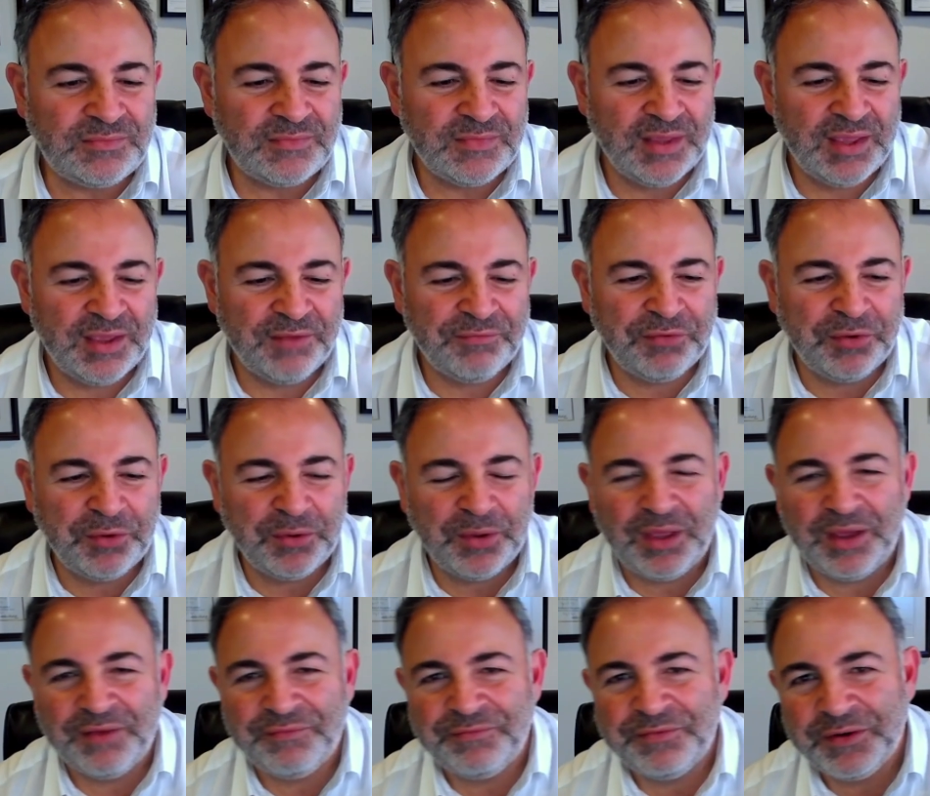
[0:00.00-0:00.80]
If you
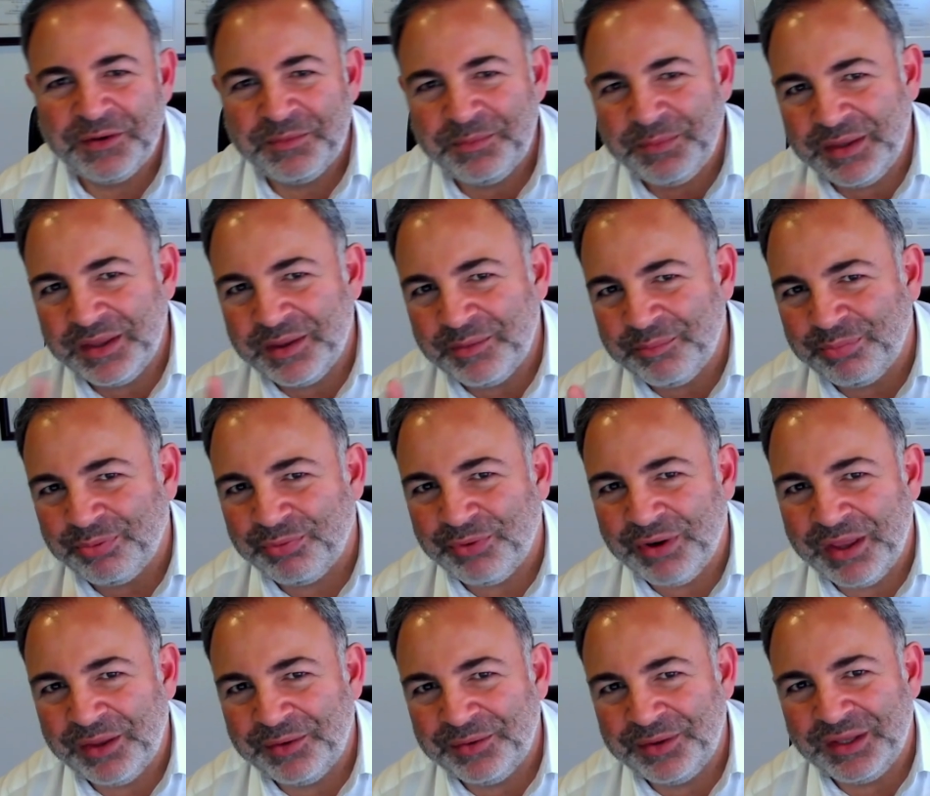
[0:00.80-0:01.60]
offered me a
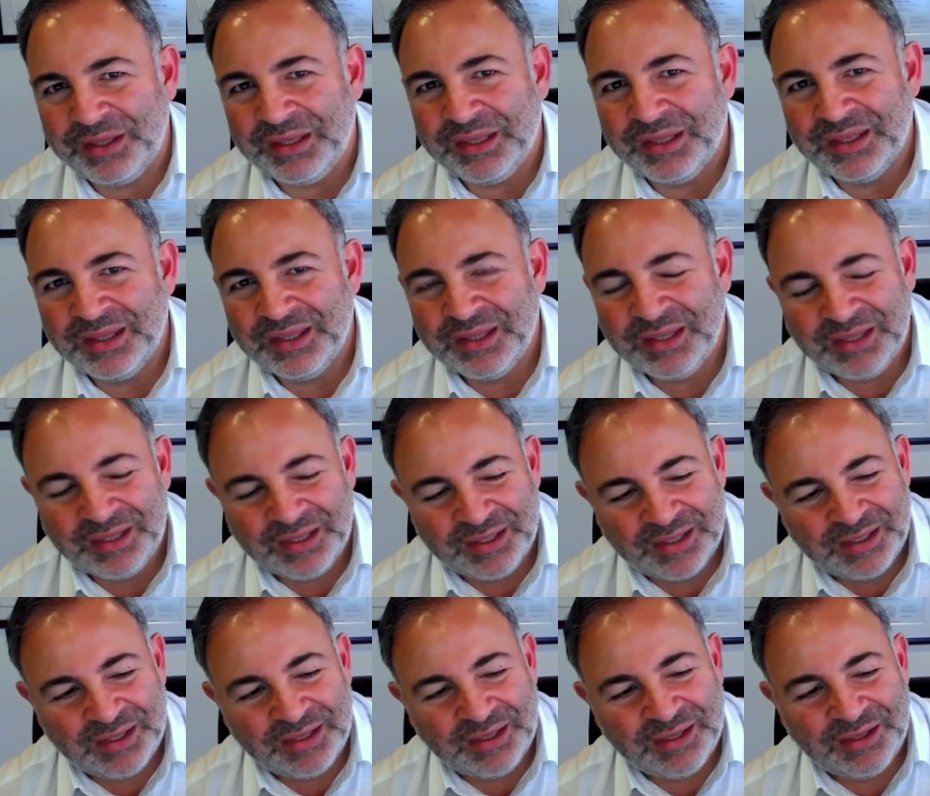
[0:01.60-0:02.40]
brownie
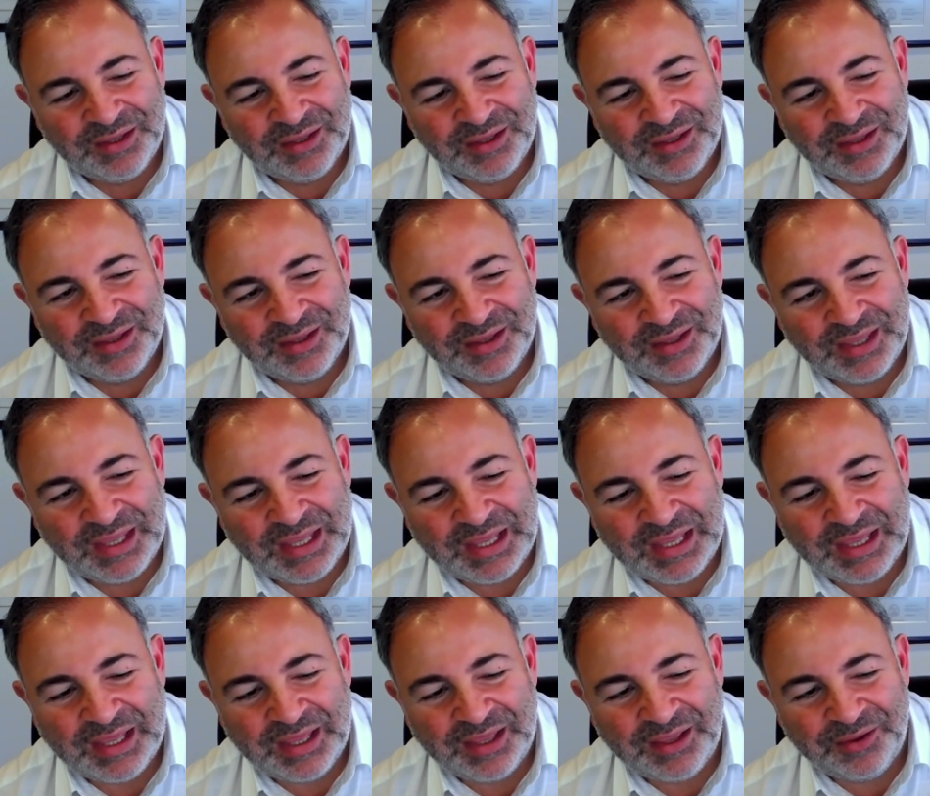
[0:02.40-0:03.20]

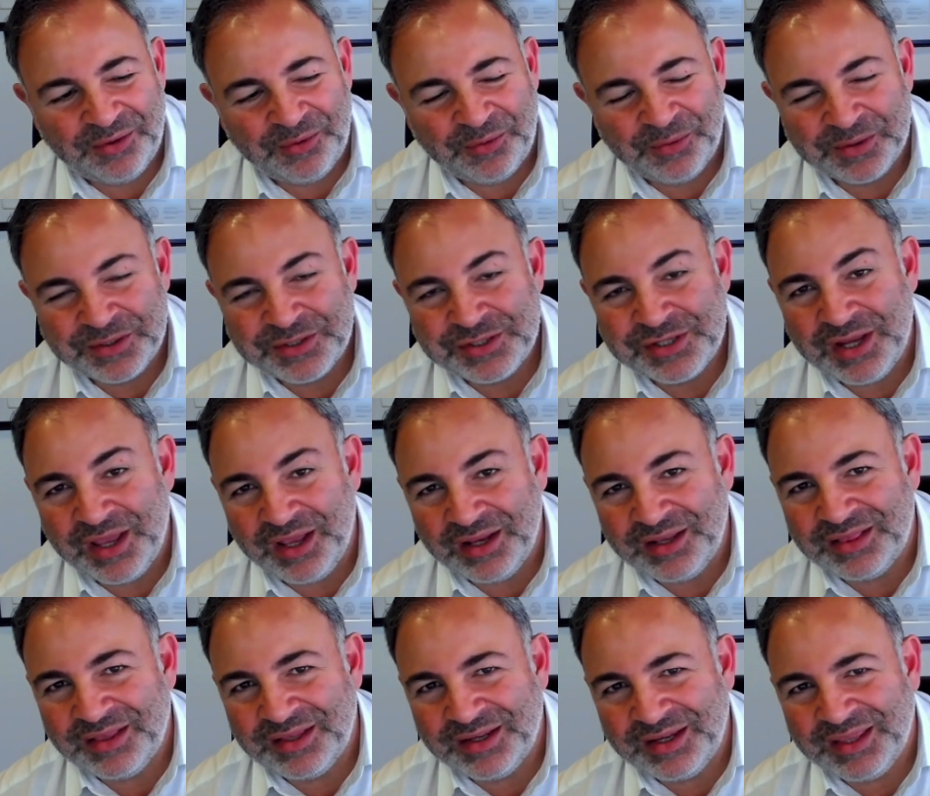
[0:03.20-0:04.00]
or
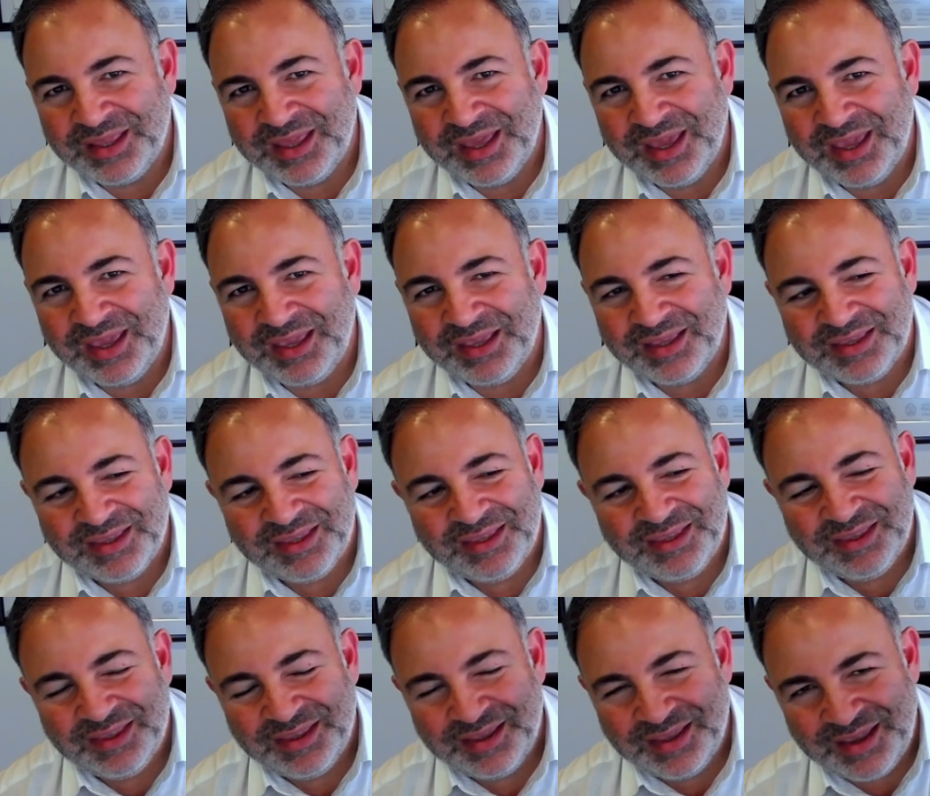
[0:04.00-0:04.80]
chocolate cake
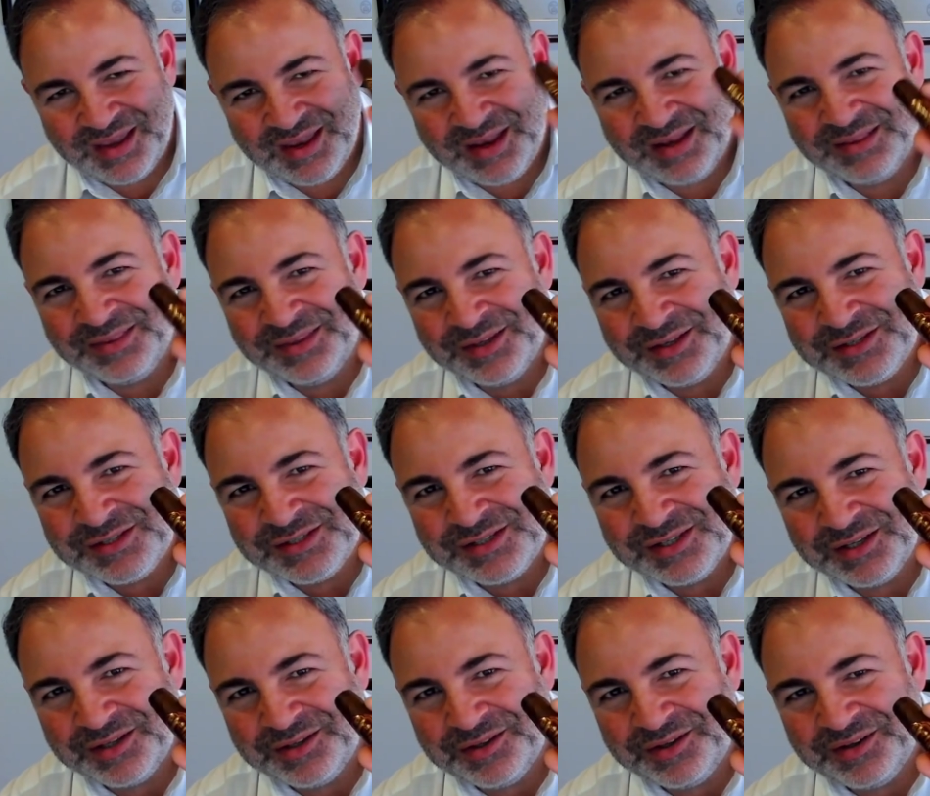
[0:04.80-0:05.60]
and this
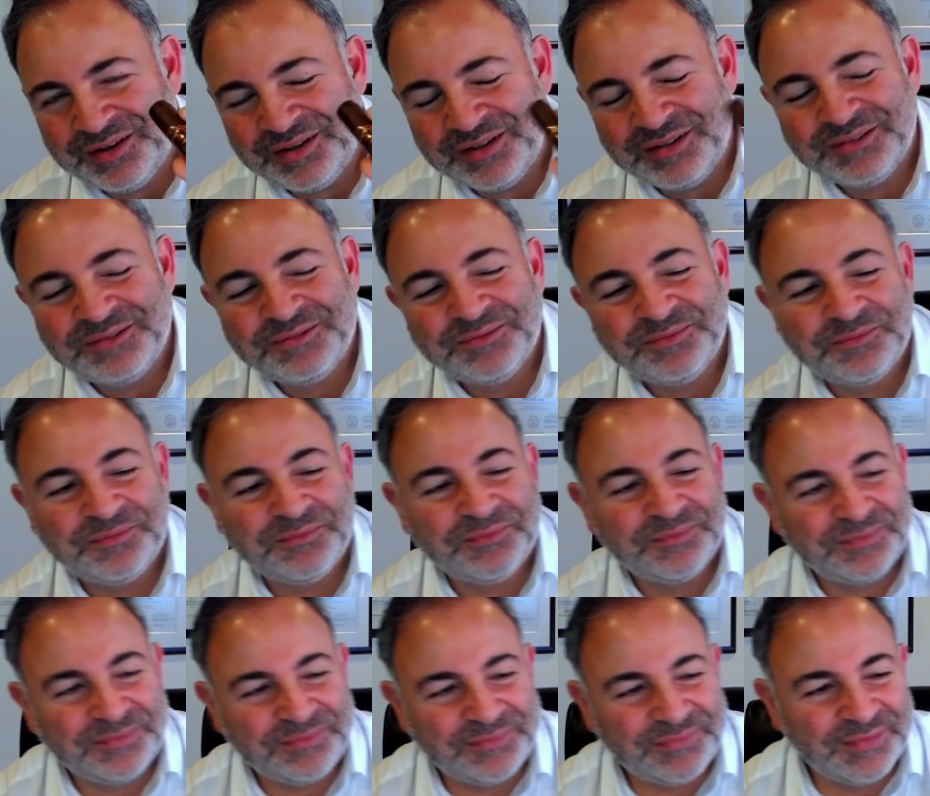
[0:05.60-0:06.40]
cigar,
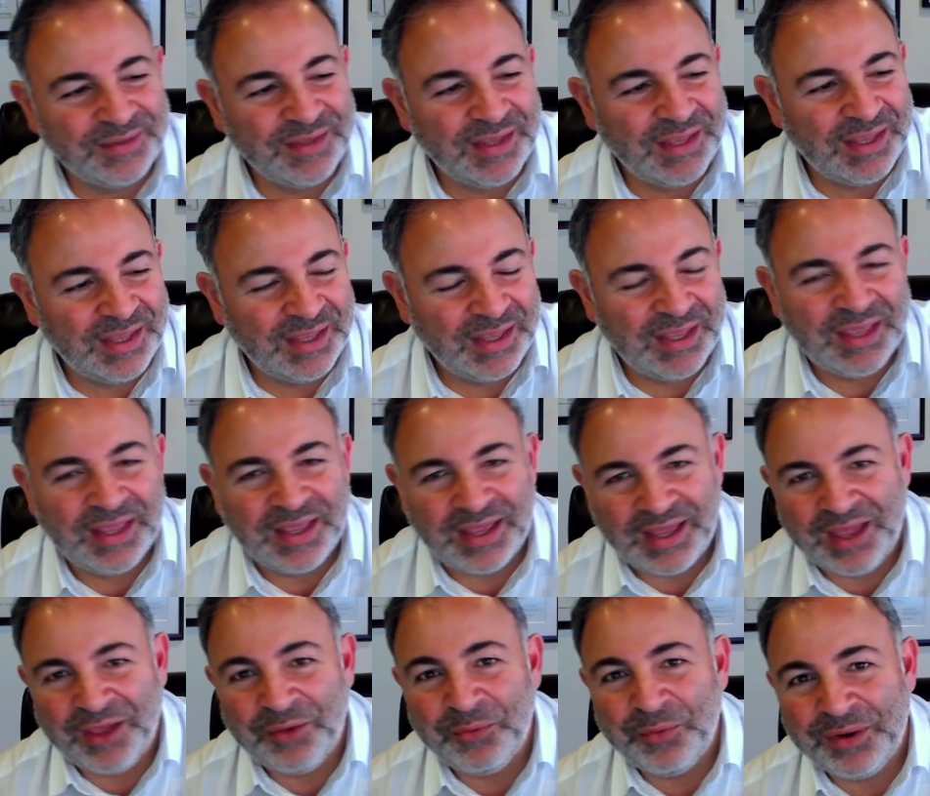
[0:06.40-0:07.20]

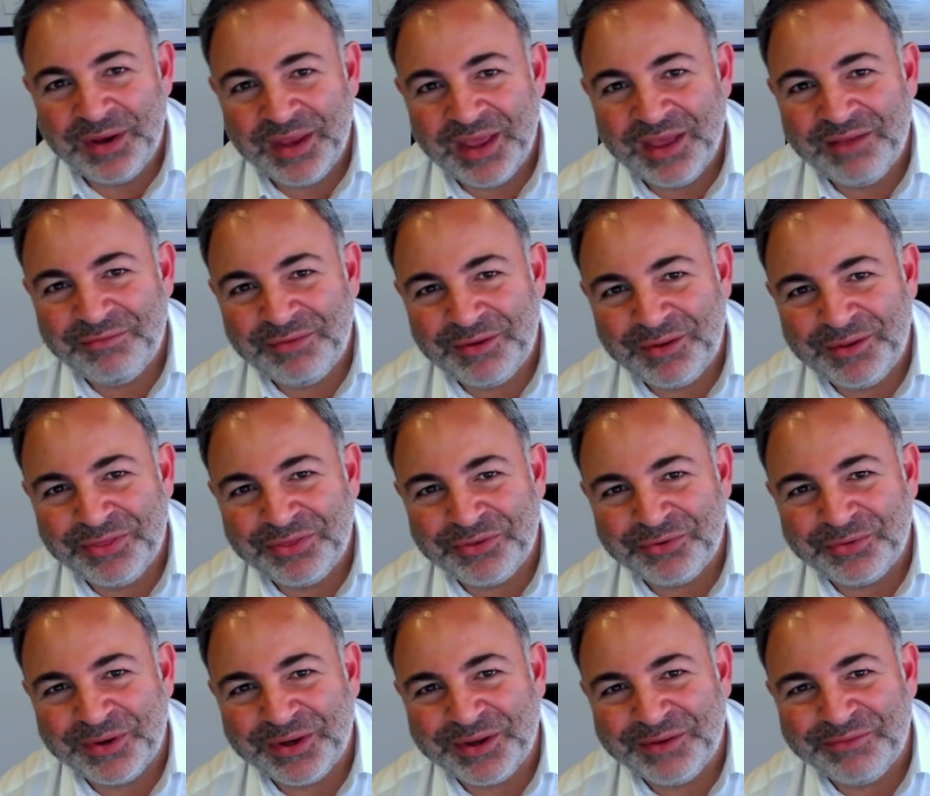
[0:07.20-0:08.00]
I would have all
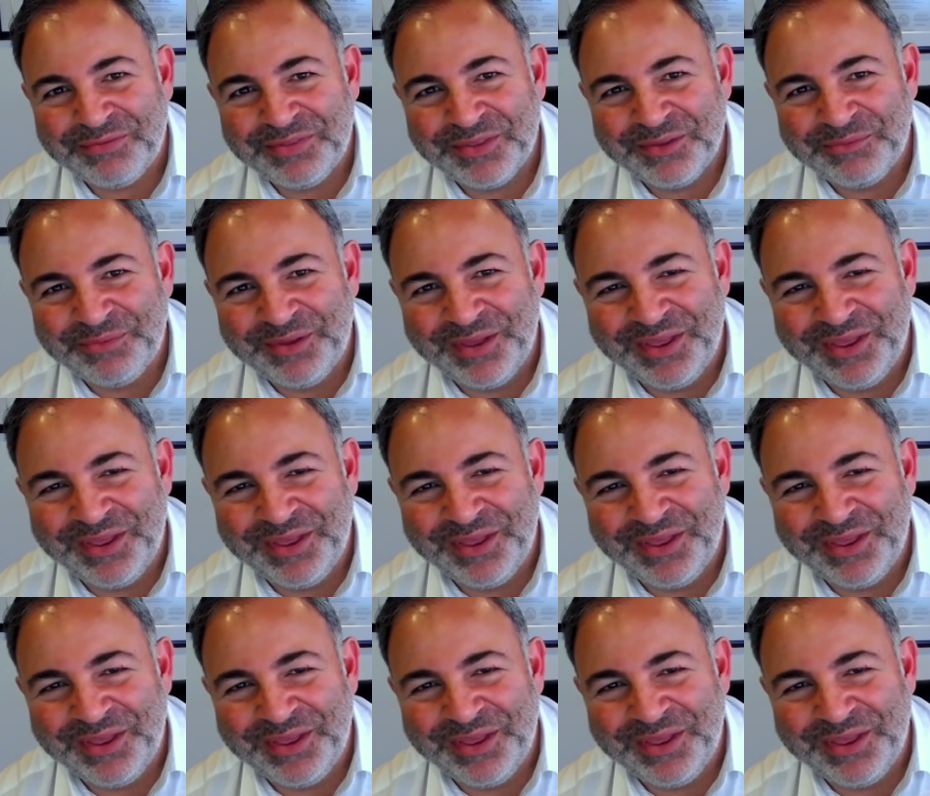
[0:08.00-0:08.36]
three of them.